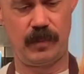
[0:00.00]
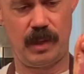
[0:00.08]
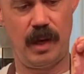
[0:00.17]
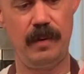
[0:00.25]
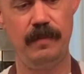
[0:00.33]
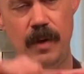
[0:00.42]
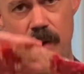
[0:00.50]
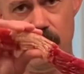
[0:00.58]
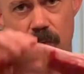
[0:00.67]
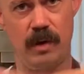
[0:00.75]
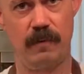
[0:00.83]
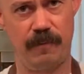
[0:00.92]
Okay?
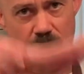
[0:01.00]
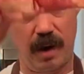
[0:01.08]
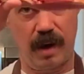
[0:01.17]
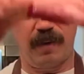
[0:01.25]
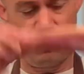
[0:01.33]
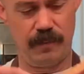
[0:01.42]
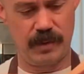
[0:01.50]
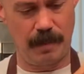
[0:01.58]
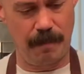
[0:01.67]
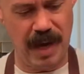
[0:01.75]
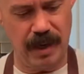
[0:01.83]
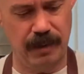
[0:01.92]
We're gonna fry off
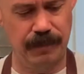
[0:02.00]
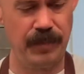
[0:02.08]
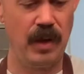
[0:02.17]
some bacon.